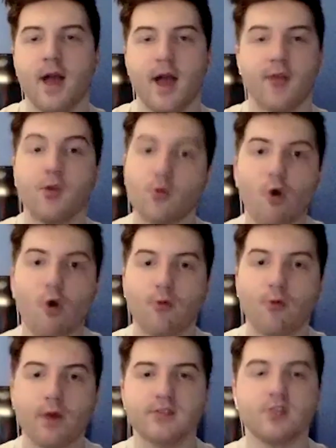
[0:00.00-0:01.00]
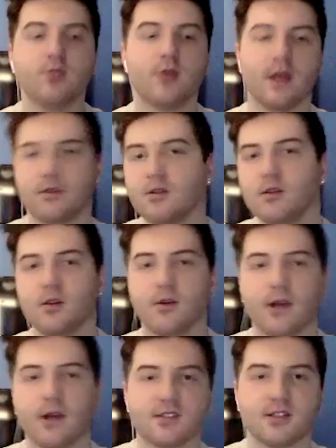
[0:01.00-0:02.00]
And they're all right too. And,
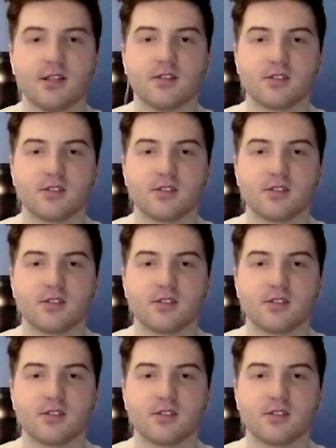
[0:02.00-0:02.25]
that's the thing.